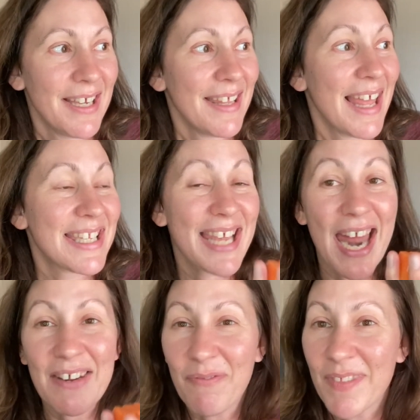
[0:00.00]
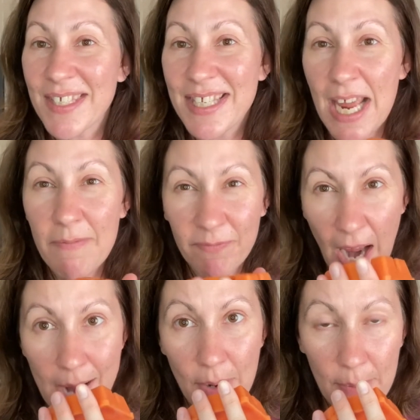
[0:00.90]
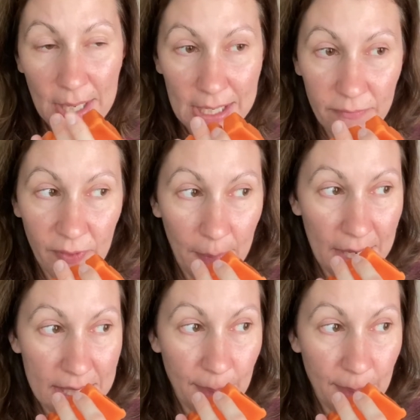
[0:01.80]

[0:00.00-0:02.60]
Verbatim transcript: That's kind of the same vibe I'm getting from this,